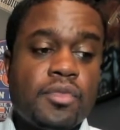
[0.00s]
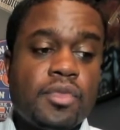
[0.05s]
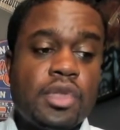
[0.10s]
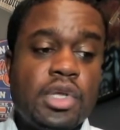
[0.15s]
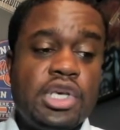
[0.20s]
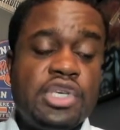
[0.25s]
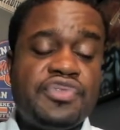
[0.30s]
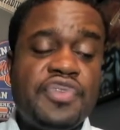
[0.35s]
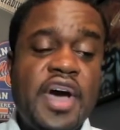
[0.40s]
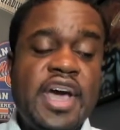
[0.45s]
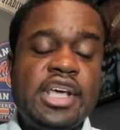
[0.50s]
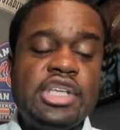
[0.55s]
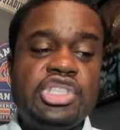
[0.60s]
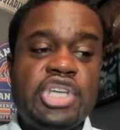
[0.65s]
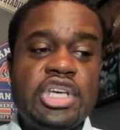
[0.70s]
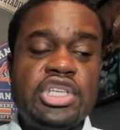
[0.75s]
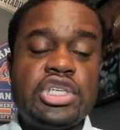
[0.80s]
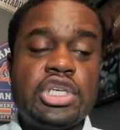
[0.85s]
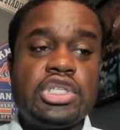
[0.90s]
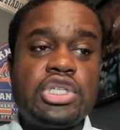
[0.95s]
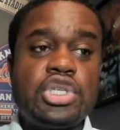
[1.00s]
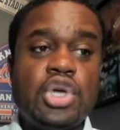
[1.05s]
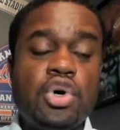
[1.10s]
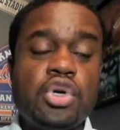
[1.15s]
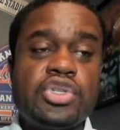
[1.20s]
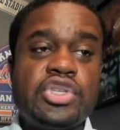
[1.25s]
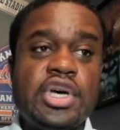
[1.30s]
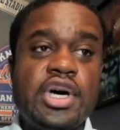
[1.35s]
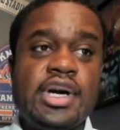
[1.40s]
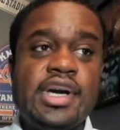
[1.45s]
he's finding Jason
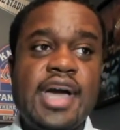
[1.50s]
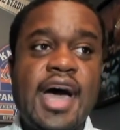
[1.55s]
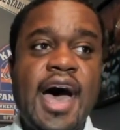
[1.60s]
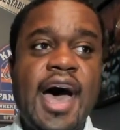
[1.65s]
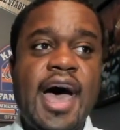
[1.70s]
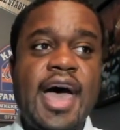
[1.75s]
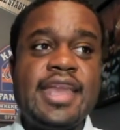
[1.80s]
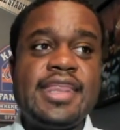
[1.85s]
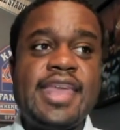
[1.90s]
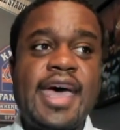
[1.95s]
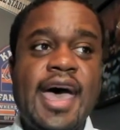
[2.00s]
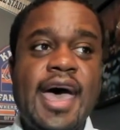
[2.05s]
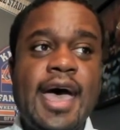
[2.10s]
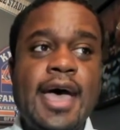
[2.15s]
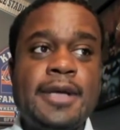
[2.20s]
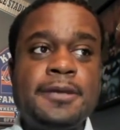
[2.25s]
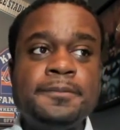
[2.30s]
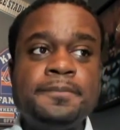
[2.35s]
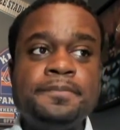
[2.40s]
Sosa, a guy that